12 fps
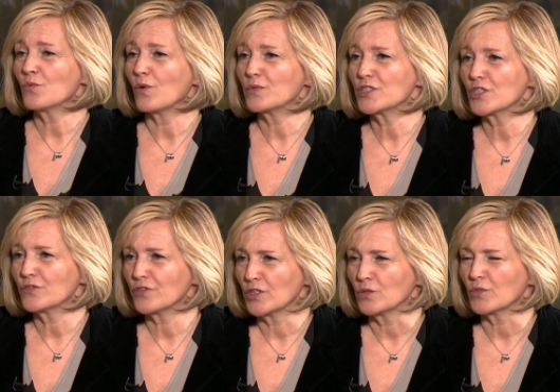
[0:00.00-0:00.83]
What was your
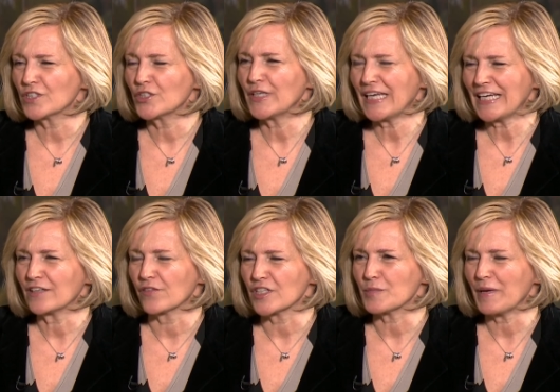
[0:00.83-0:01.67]
view and what did you hear
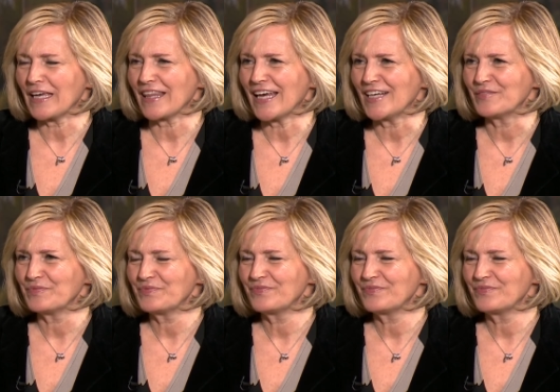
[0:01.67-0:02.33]
on the debate there?